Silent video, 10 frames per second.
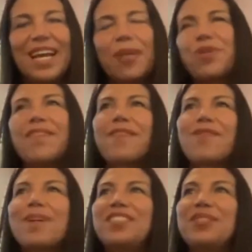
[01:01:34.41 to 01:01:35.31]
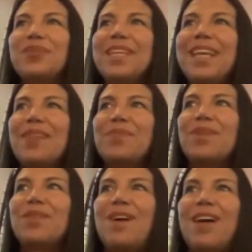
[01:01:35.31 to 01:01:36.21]
I'm trying to think of questions we get
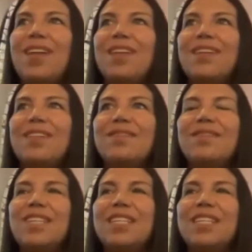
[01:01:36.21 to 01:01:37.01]
a lot of.